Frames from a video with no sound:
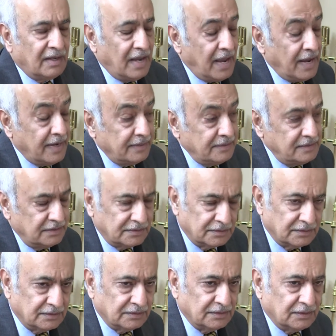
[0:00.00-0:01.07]
And
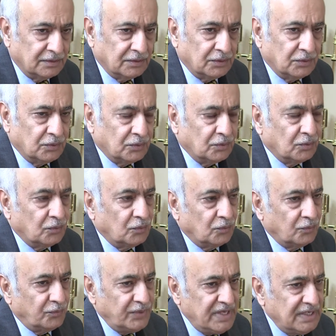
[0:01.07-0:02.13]

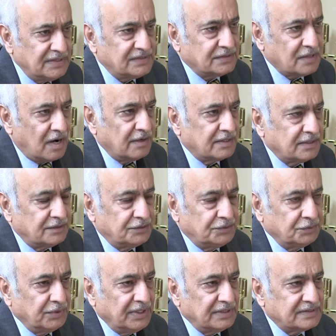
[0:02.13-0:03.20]
we started
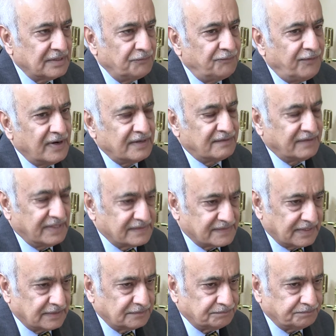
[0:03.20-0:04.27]
doing some
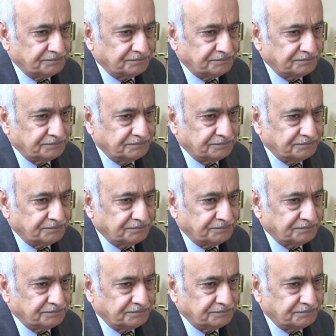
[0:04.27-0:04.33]
fundraising.